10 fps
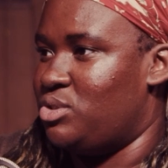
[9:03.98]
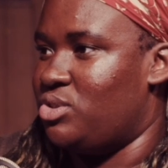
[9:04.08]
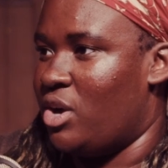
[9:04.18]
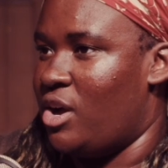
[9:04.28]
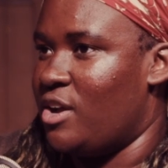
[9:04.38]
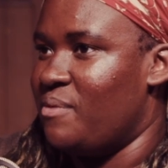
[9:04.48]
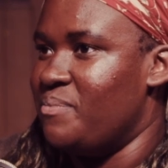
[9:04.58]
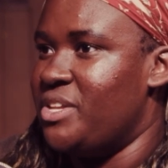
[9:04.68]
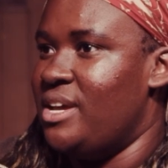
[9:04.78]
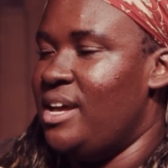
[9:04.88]
strong.
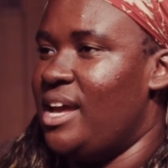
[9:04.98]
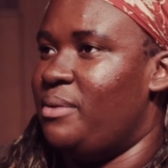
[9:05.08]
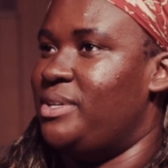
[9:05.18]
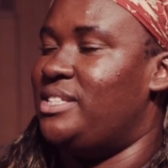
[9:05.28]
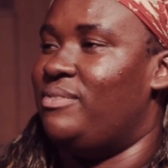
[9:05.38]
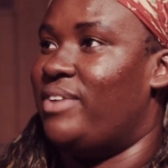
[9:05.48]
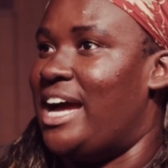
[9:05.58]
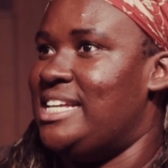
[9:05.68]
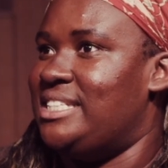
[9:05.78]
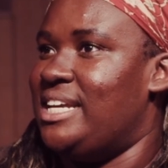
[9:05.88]
And with
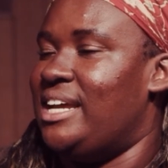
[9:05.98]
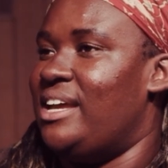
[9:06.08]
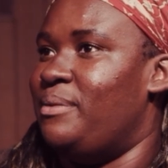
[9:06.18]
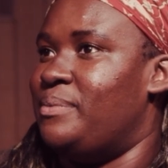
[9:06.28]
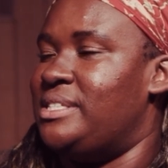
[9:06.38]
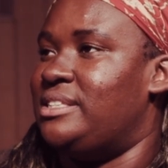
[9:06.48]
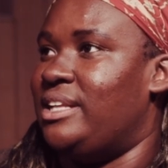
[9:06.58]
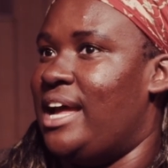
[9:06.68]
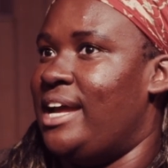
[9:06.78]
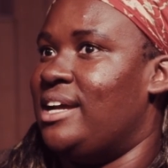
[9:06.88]
devising, it was
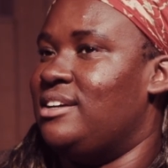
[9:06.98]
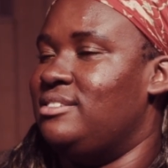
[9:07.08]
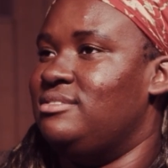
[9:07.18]
like